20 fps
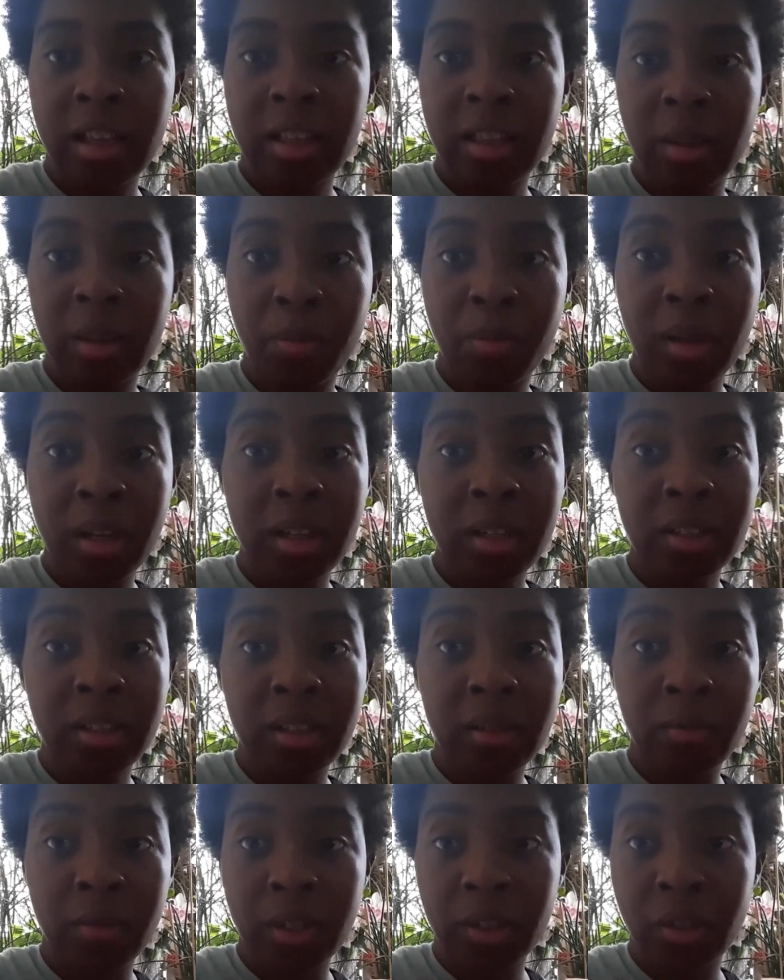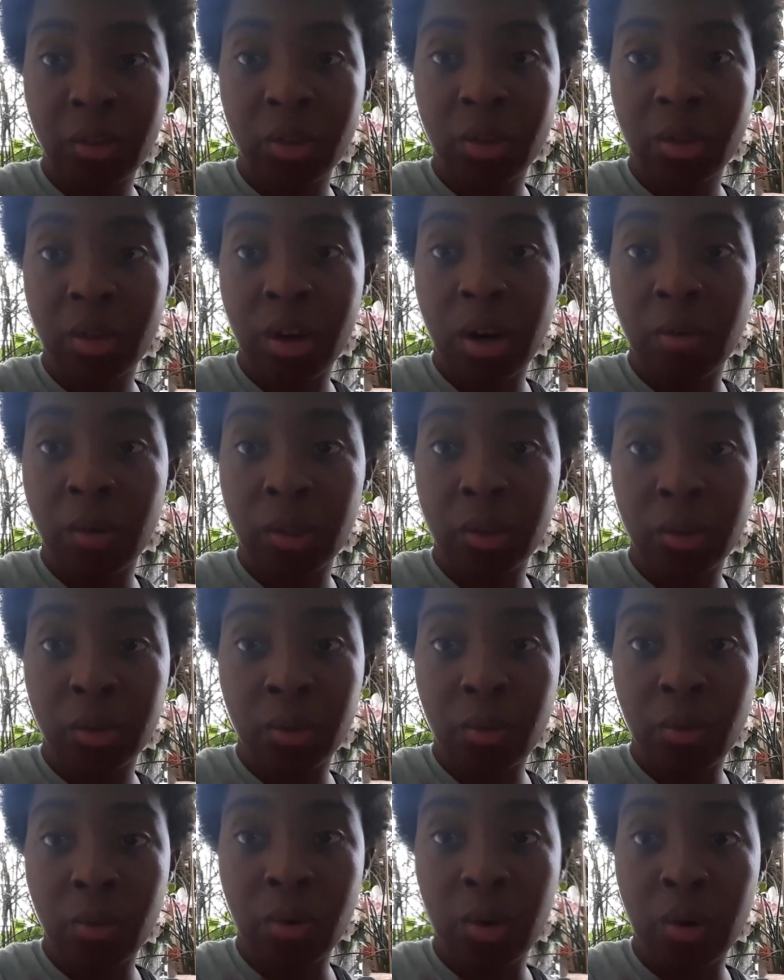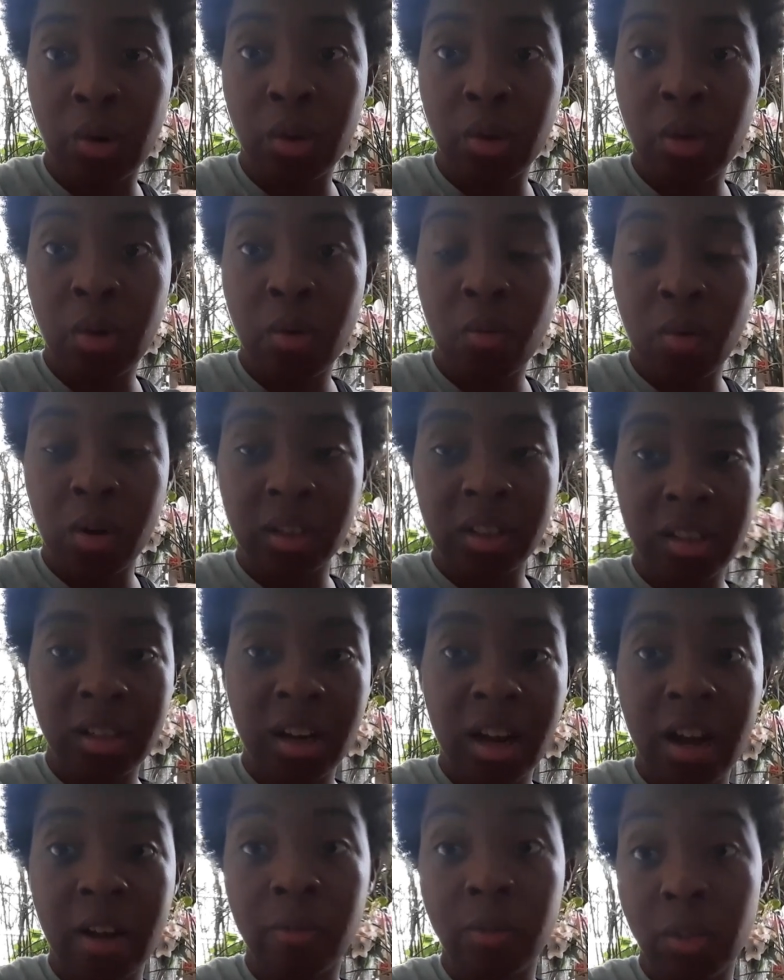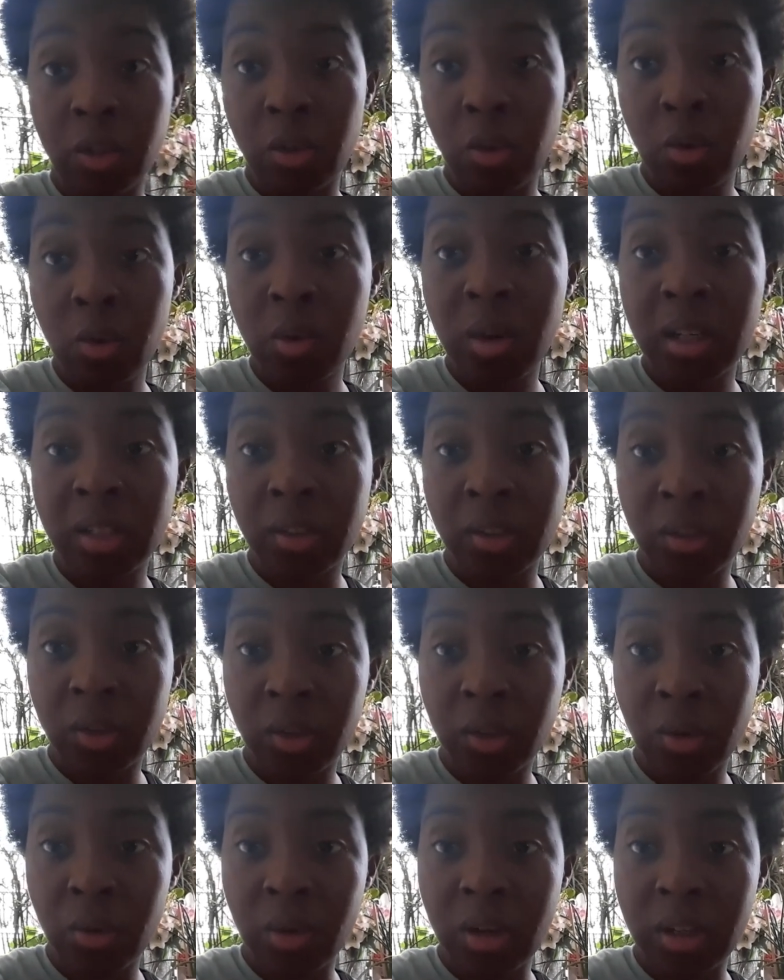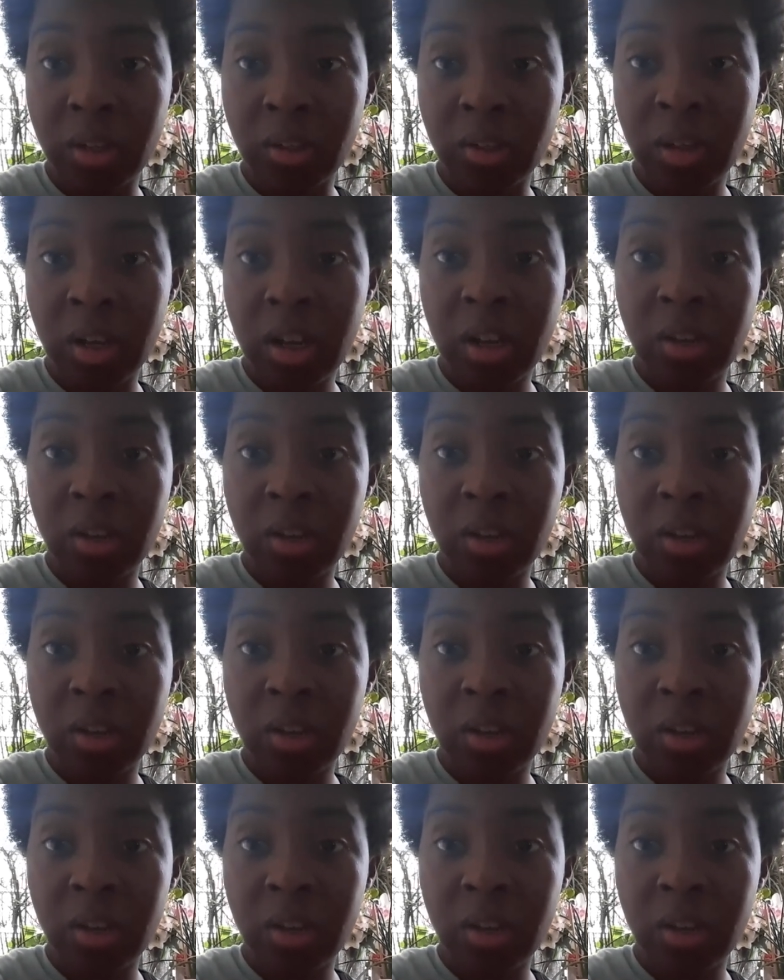the biggest investor of our school wants to have you as a student,